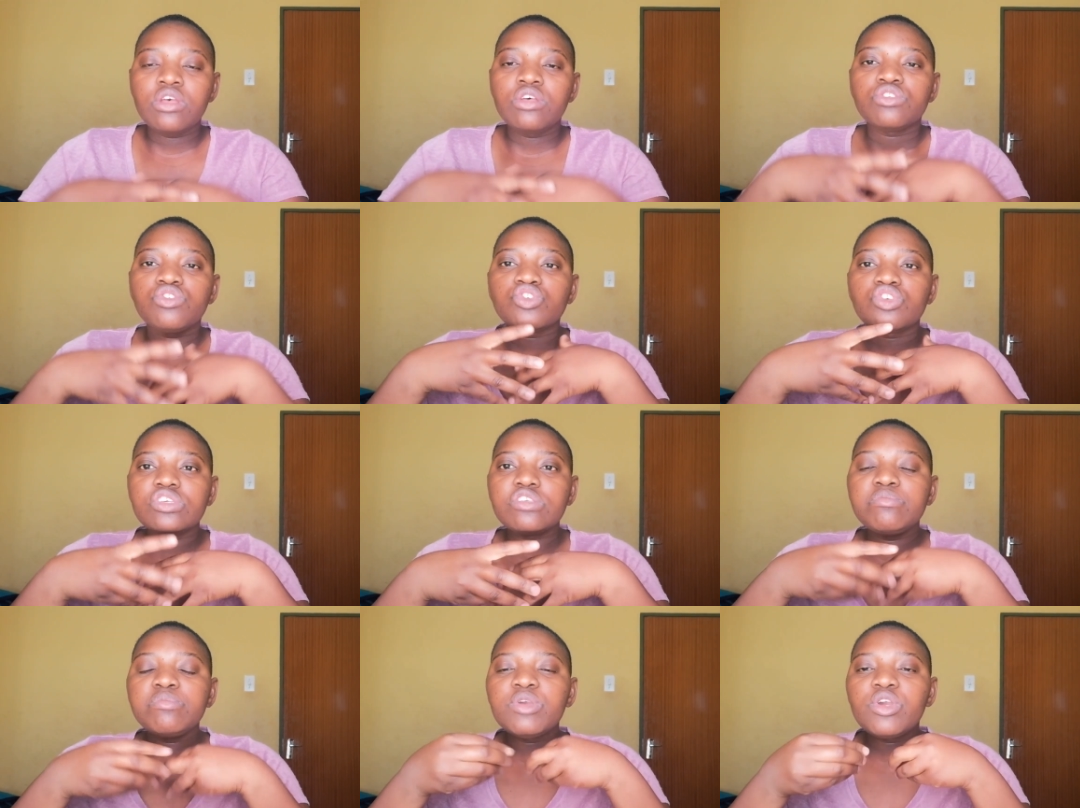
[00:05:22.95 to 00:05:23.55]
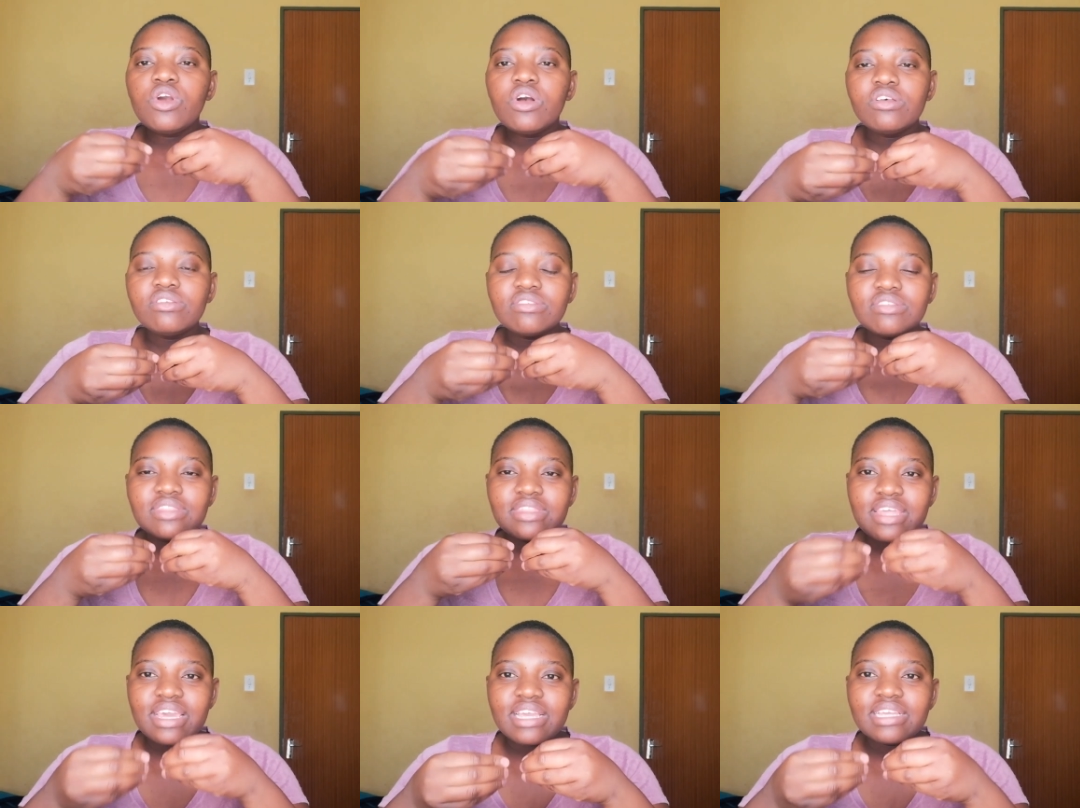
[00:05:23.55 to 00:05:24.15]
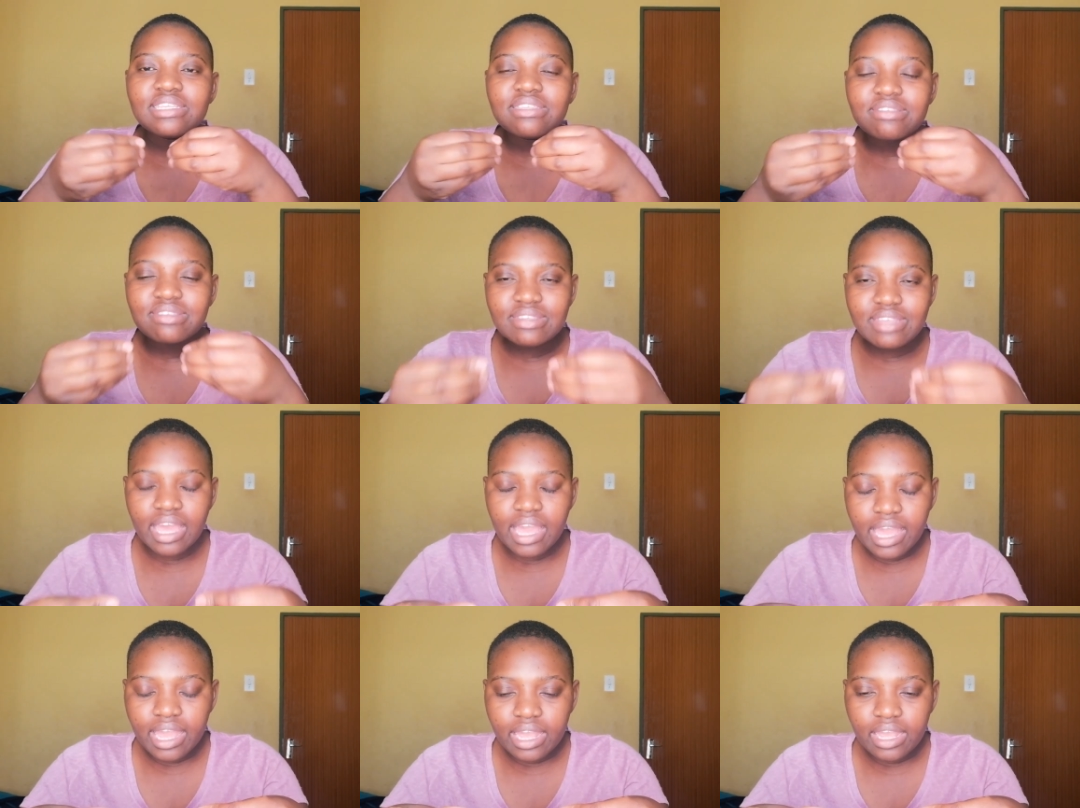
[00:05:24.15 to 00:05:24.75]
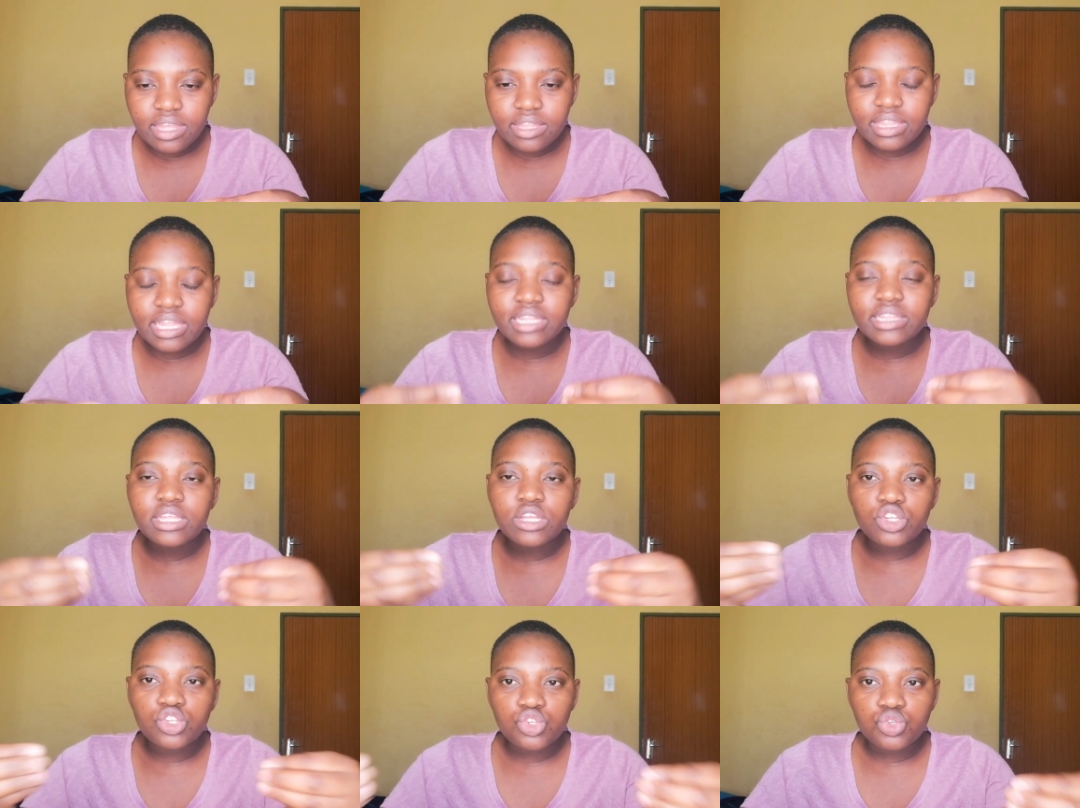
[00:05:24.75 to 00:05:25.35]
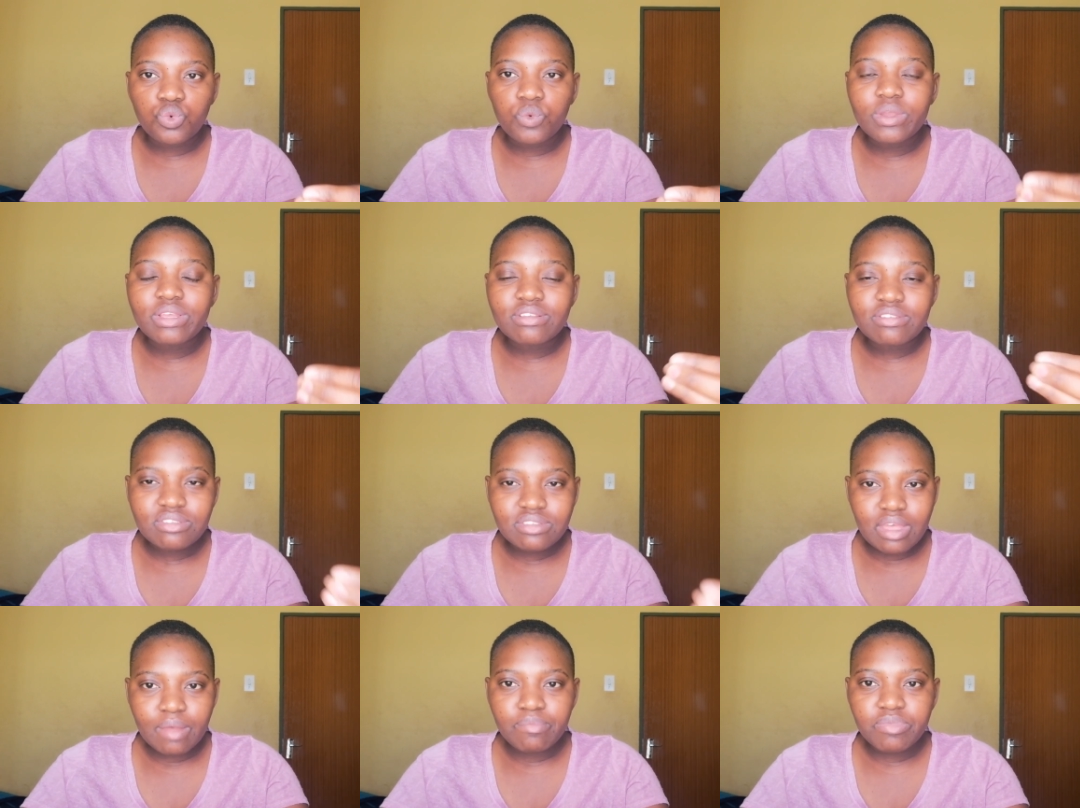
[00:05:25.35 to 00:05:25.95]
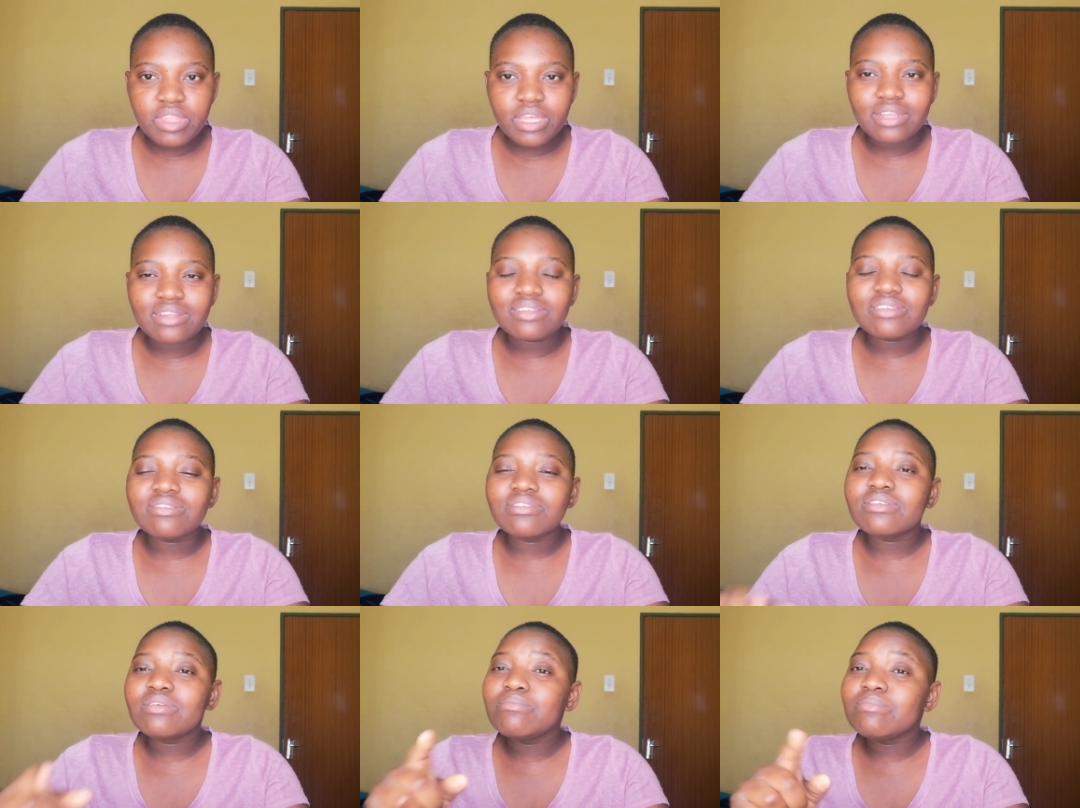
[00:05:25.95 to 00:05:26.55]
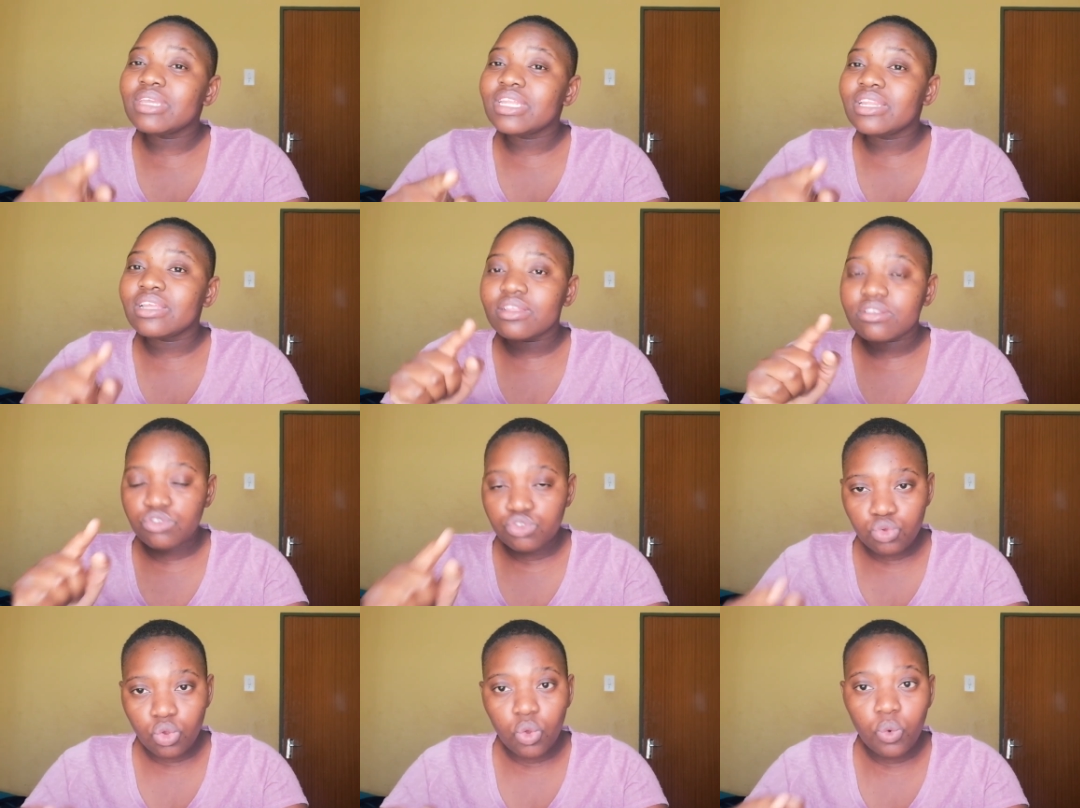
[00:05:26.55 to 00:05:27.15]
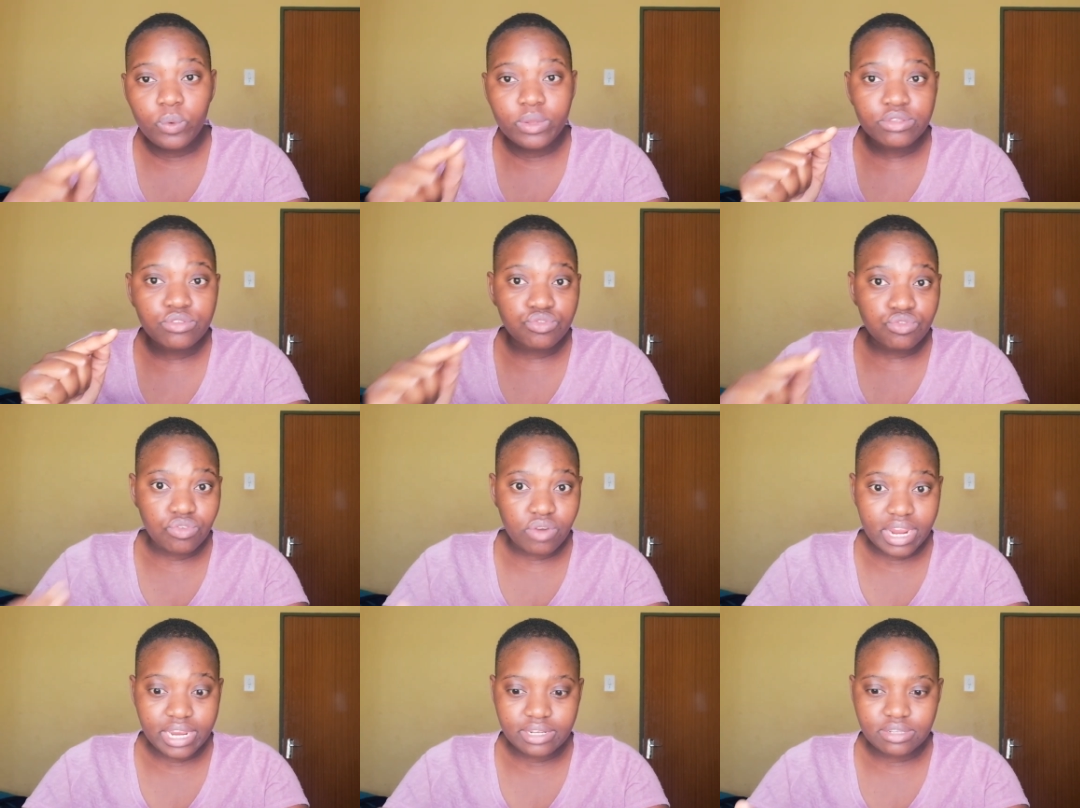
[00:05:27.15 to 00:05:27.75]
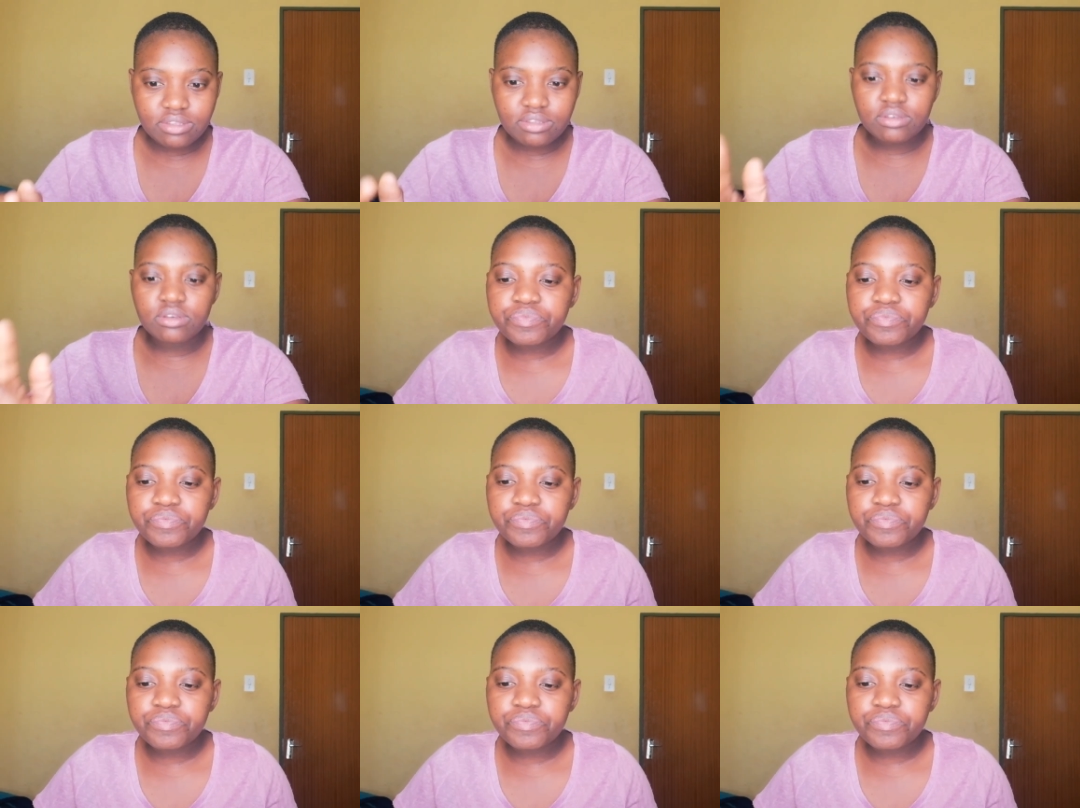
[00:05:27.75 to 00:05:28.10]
So just because they say that they're doing something doesn't mean it's always right.